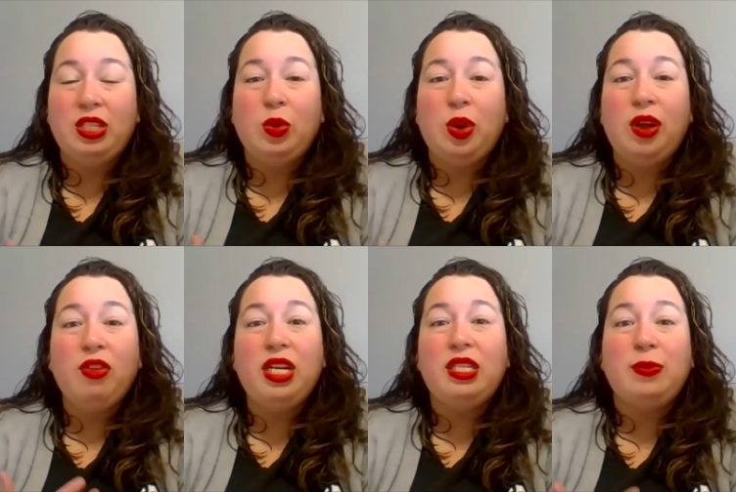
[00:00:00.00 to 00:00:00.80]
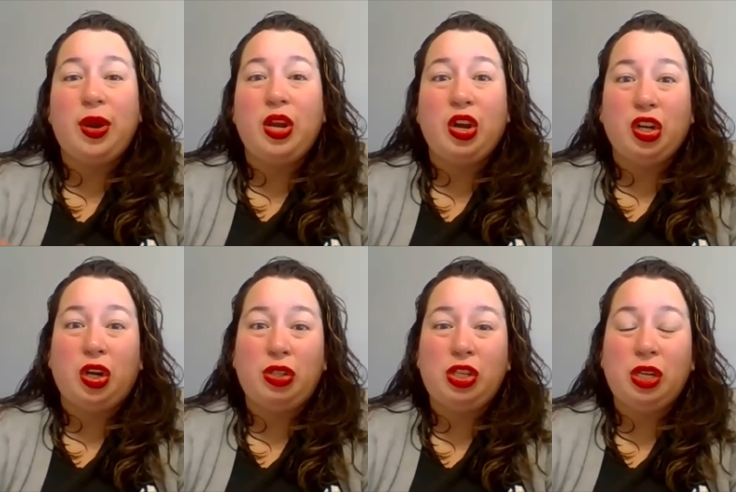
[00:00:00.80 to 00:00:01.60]
So whatever it is about your
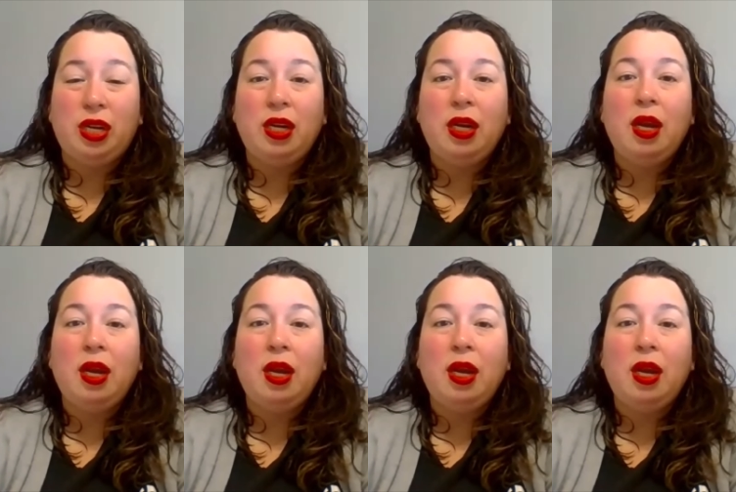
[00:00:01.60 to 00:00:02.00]
culture,